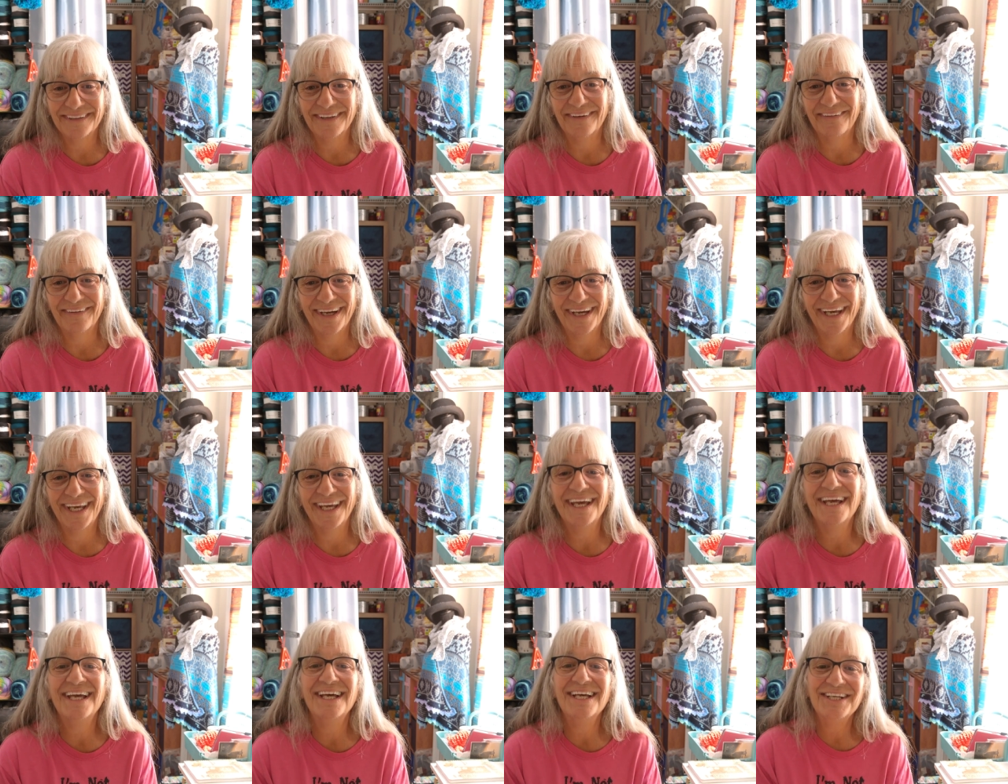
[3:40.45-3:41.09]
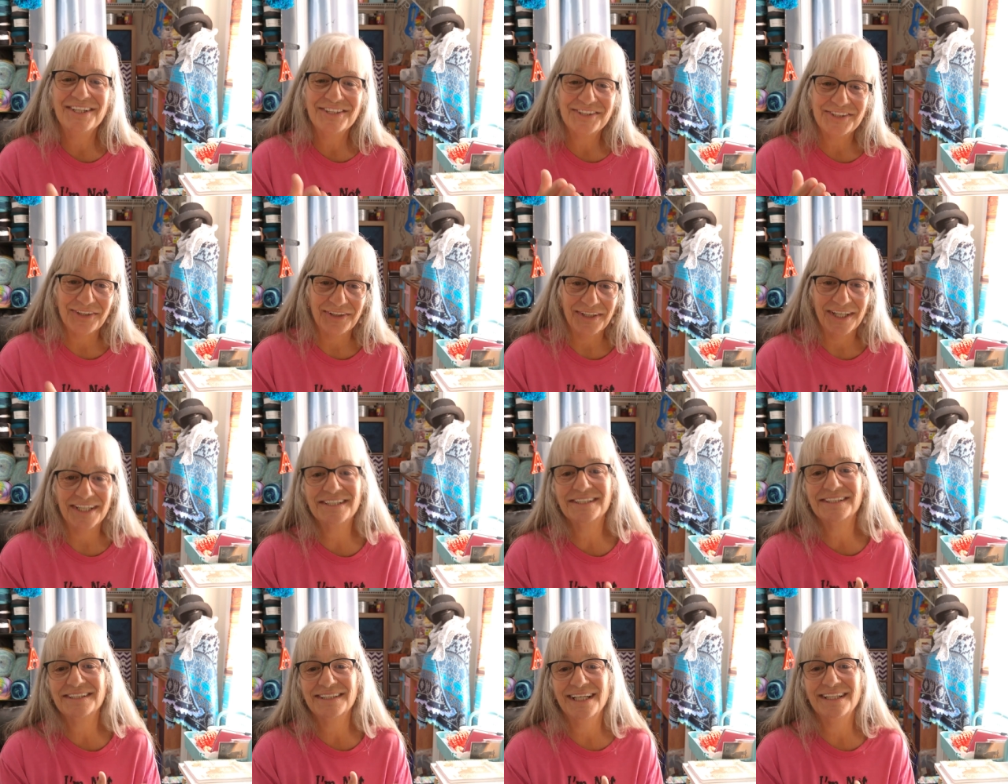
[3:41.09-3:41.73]
Okay? So
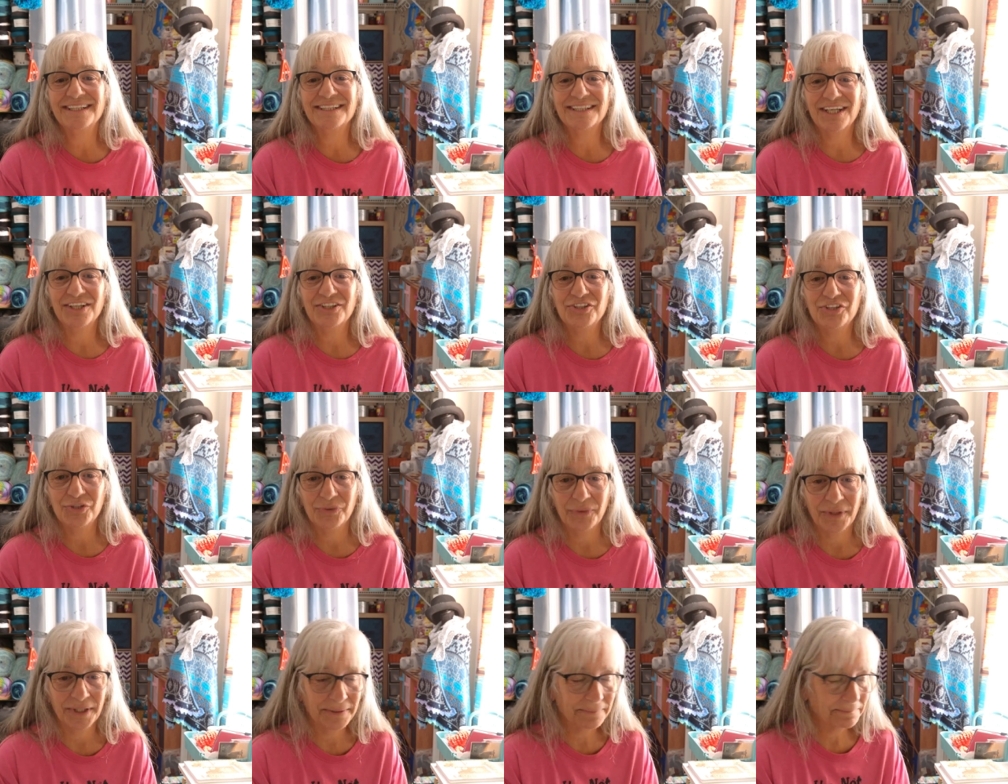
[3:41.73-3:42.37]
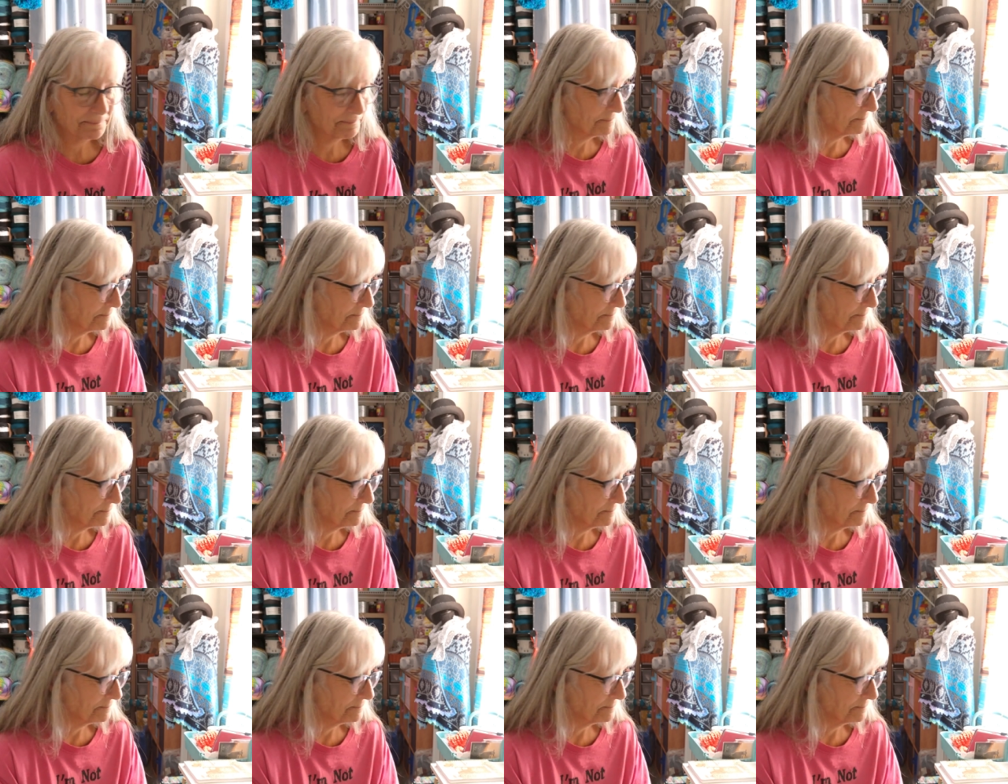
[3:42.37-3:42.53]
let's get to it.